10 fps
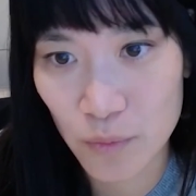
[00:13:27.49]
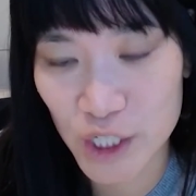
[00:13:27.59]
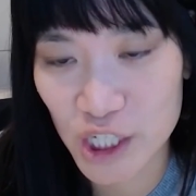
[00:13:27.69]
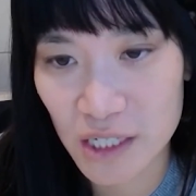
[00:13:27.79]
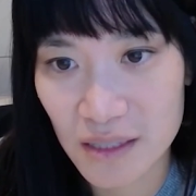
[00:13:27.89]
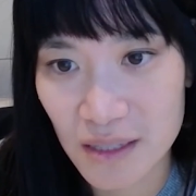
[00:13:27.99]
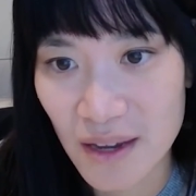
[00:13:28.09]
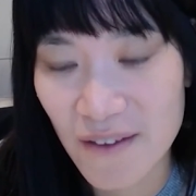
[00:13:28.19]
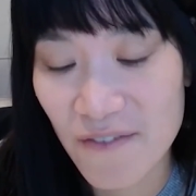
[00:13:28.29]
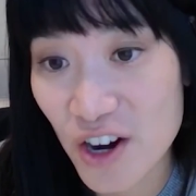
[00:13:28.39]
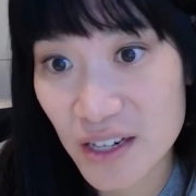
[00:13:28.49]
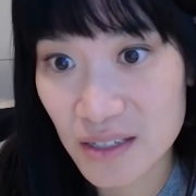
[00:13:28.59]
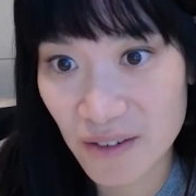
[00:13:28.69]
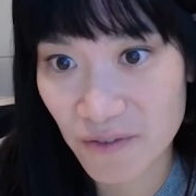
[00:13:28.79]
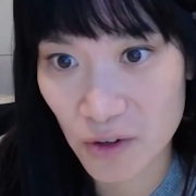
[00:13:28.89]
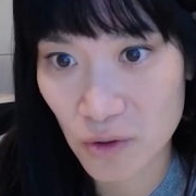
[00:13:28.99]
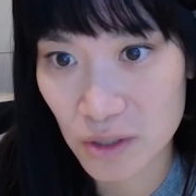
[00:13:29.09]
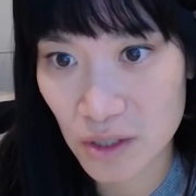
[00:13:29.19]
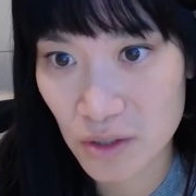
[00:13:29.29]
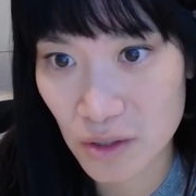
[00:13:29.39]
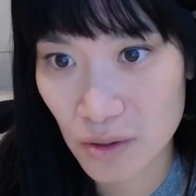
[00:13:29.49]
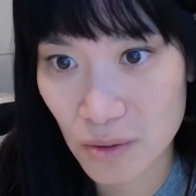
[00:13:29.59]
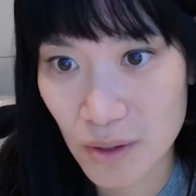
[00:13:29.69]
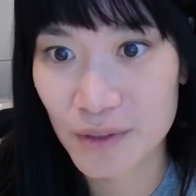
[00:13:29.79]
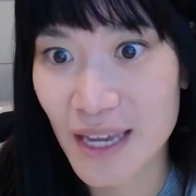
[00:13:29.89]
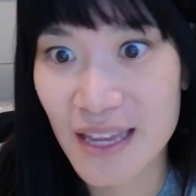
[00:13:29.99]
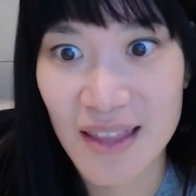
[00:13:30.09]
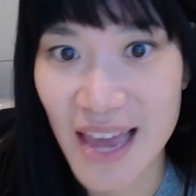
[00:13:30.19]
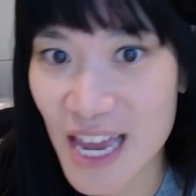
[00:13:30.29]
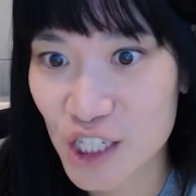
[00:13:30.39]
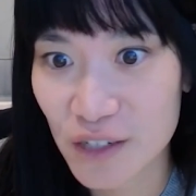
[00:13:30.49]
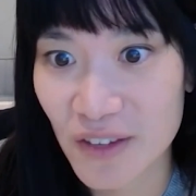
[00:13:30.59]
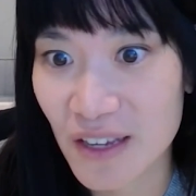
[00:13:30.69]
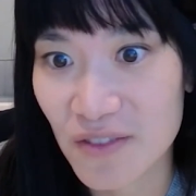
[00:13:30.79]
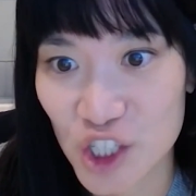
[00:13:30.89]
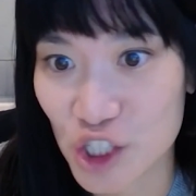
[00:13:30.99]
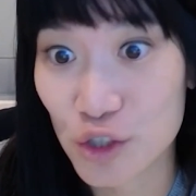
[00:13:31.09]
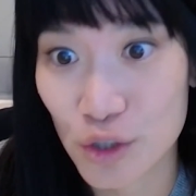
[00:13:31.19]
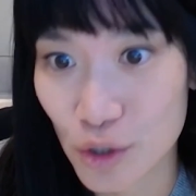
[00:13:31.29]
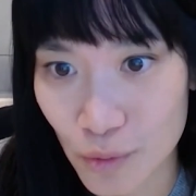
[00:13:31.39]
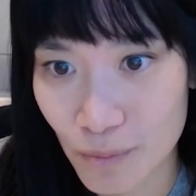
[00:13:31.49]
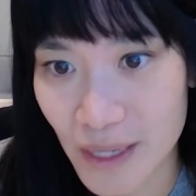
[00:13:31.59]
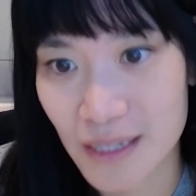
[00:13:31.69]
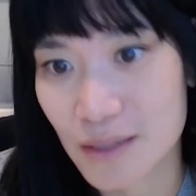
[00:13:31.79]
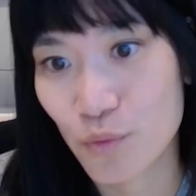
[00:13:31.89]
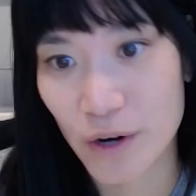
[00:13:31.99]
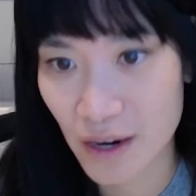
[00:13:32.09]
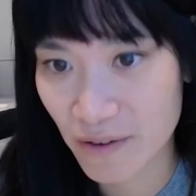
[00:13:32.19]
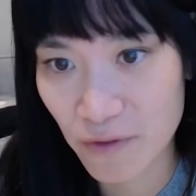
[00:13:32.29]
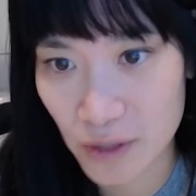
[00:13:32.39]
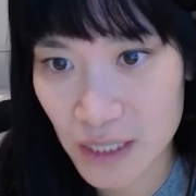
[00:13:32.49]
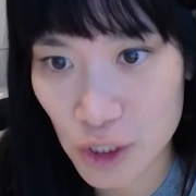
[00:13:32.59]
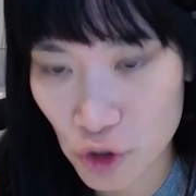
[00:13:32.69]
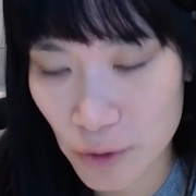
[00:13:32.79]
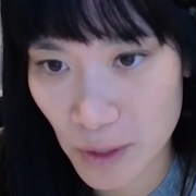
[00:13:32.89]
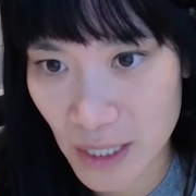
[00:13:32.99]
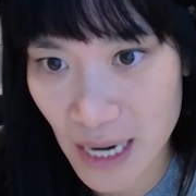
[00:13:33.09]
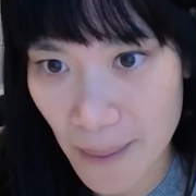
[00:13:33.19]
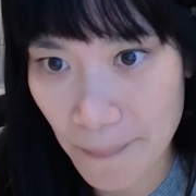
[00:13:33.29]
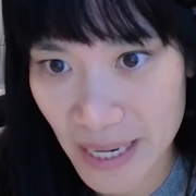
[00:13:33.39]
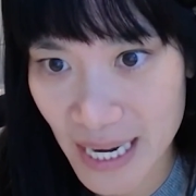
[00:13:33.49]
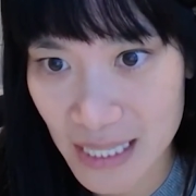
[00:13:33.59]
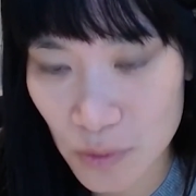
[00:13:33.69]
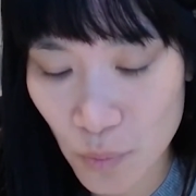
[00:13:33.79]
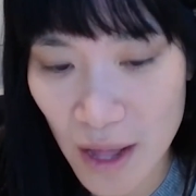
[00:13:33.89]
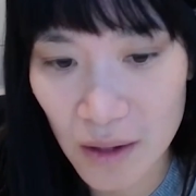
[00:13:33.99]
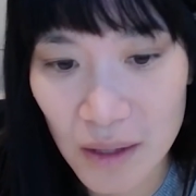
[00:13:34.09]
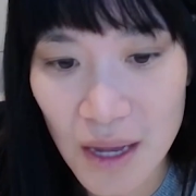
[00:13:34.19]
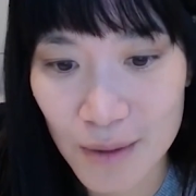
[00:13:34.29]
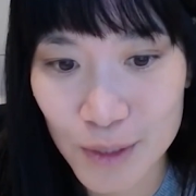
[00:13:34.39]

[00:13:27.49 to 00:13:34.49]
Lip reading: which is very difficult to do in the age of even just Zoom, because we're a fully distributed company as well.